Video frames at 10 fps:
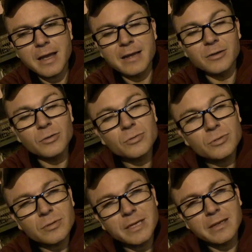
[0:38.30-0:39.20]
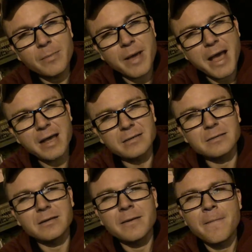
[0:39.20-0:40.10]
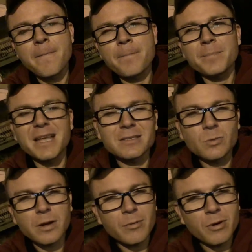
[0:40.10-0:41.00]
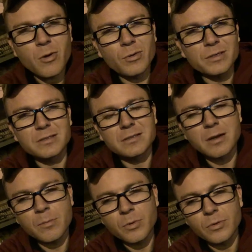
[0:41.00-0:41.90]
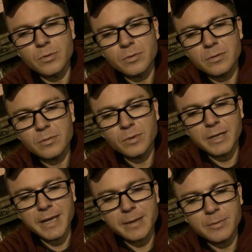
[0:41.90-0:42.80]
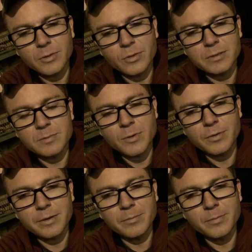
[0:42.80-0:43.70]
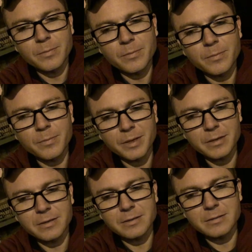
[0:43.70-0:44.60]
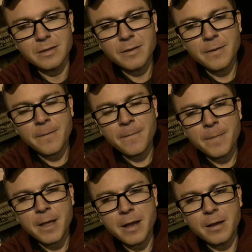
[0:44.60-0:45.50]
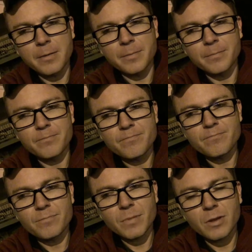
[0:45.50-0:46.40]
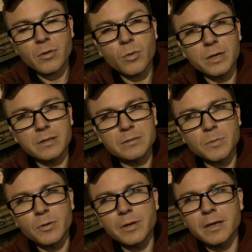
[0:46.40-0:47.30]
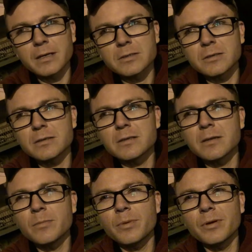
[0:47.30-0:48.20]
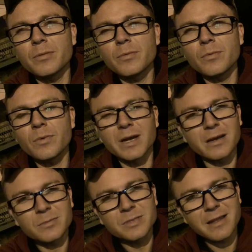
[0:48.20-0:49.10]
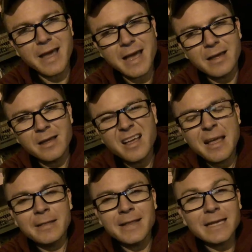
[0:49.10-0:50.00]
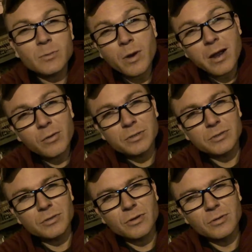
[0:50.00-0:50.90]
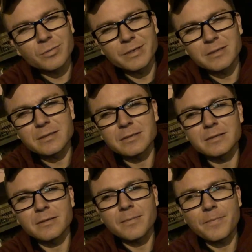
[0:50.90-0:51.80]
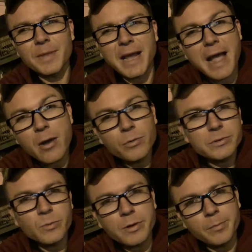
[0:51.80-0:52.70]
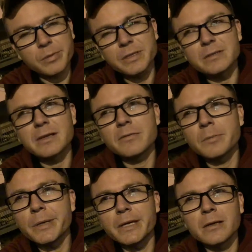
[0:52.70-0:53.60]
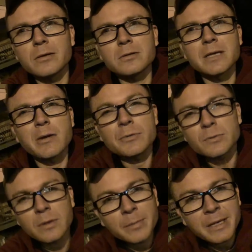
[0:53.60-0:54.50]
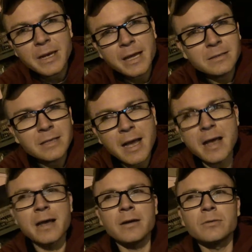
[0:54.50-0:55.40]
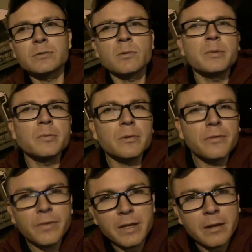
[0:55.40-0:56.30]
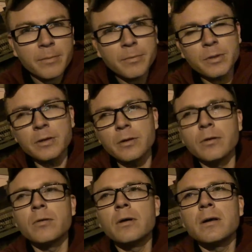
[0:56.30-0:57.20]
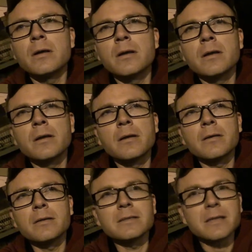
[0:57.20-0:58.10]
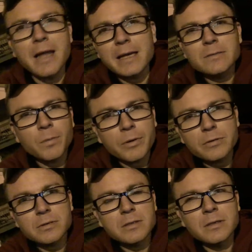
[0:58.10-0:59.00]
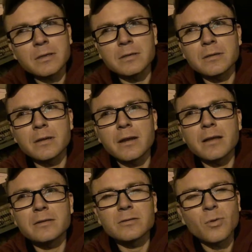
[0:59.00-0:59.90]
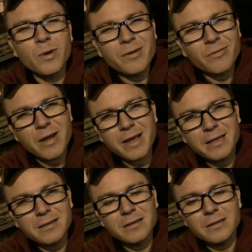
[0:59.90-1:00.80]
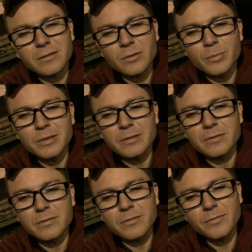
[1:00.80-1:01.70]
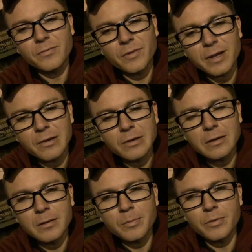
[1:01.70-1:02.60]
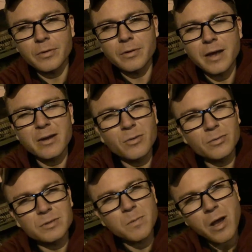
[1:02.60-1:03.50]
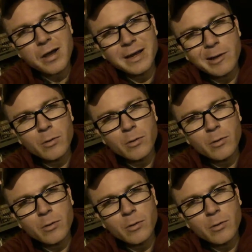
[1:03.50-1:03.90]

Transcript: and usually in the past, that's where I would always stumble when it came to quit smoking, because um, quitting smoking I should have said, but when it comes to that, that's where I always struggle because like I always want to please everybody else. I always want to be a nice guy. I always want people to think I'm, you know, this nice person and and so whenever I get a little bit flared up or I don't respond how